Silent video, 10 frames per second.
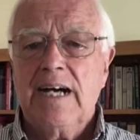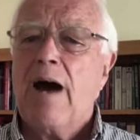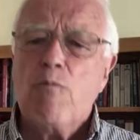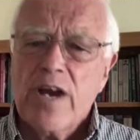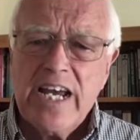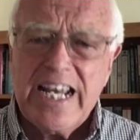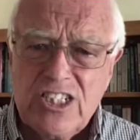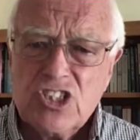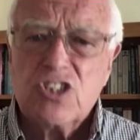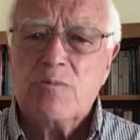And we're
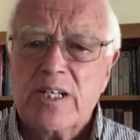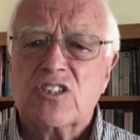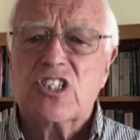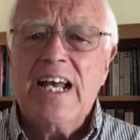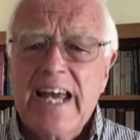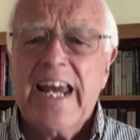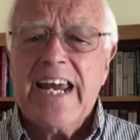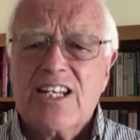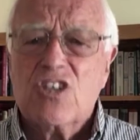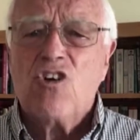instruments
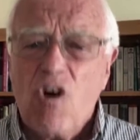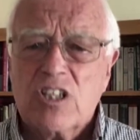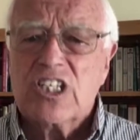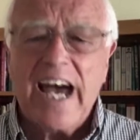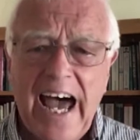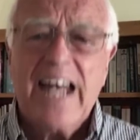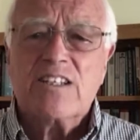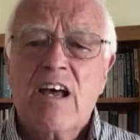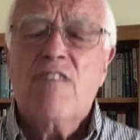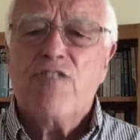in God's
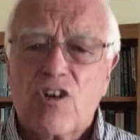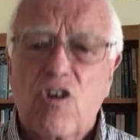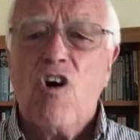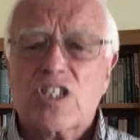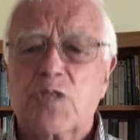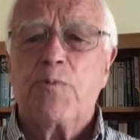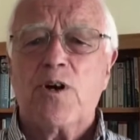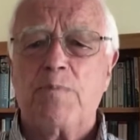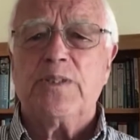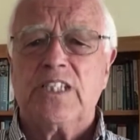hand for God's
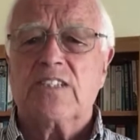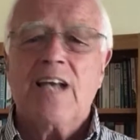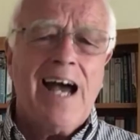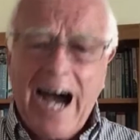purposes.